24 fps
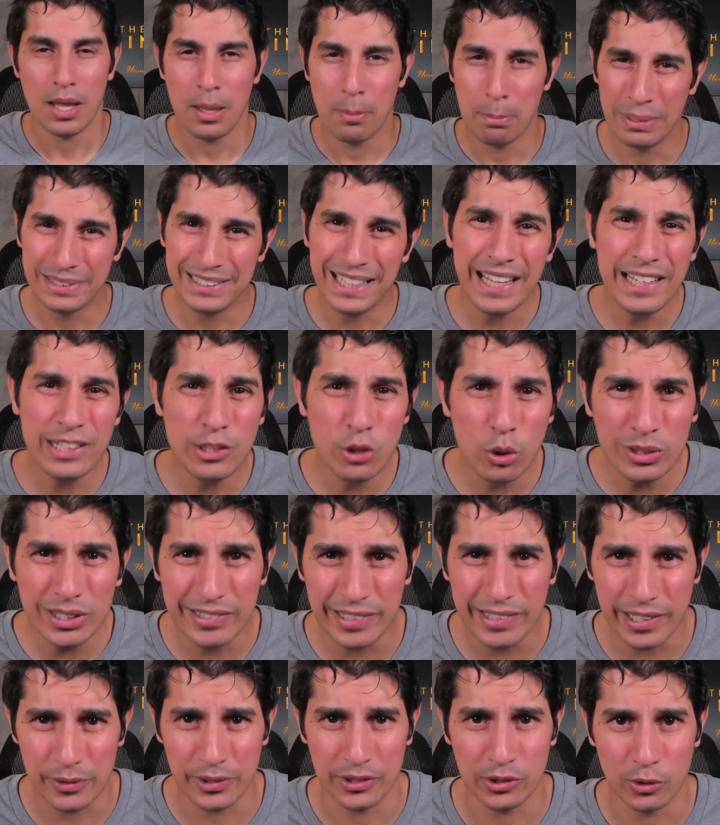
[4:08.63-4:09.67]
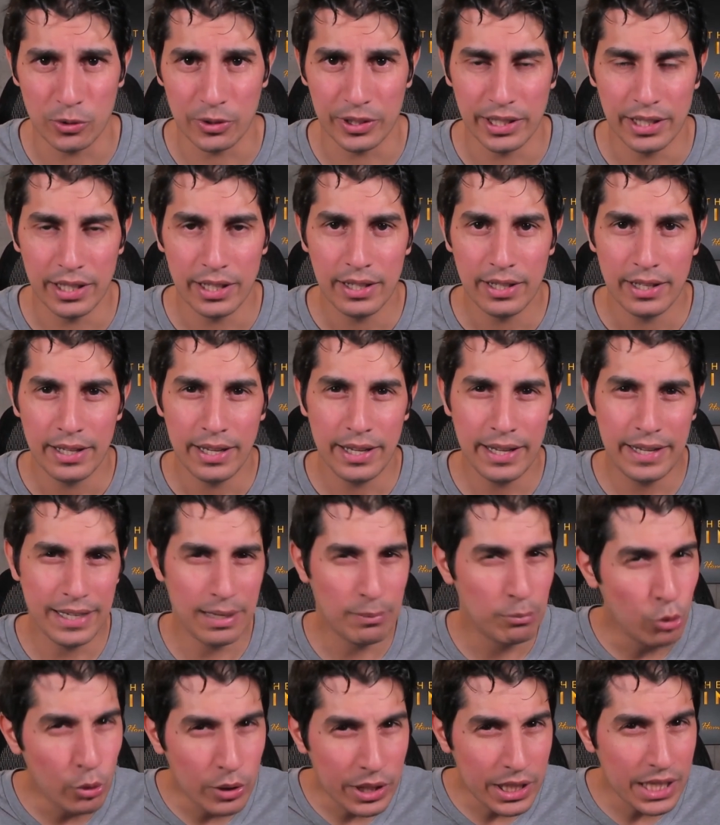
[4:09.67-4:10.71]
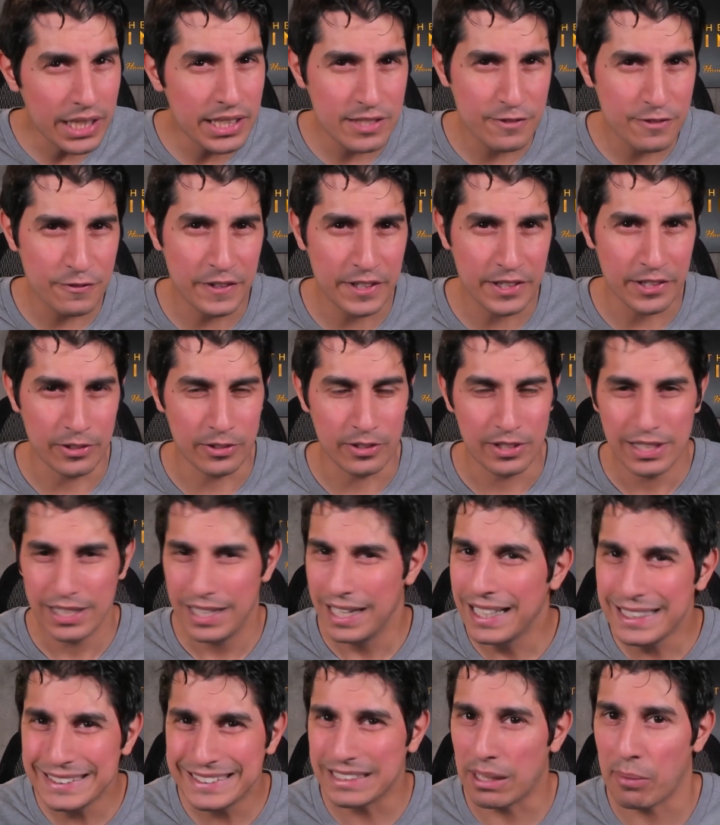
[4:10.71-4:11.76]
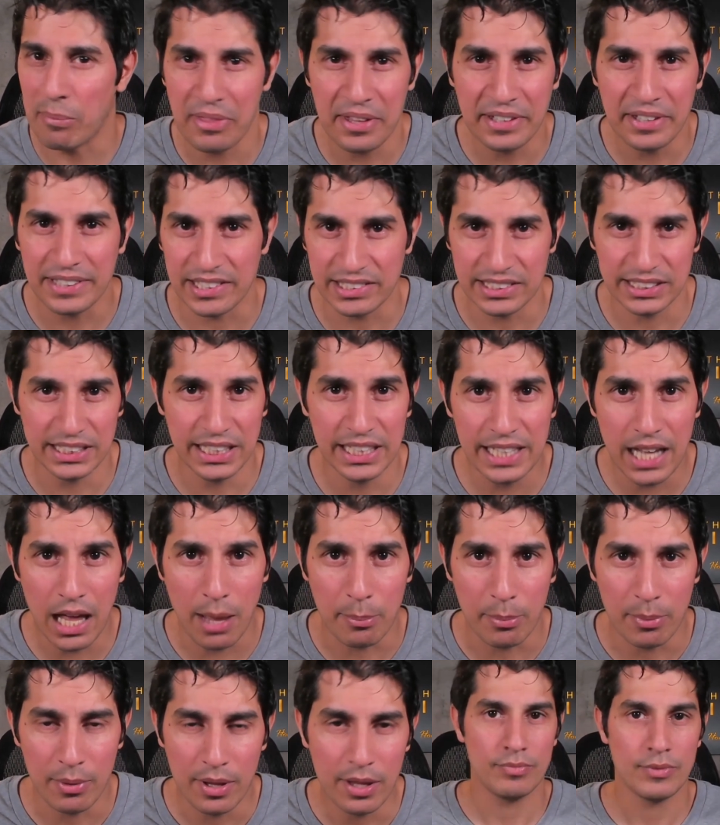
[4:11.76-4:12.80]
But I know the territory and I'm looking at this figure and something doesn't add up.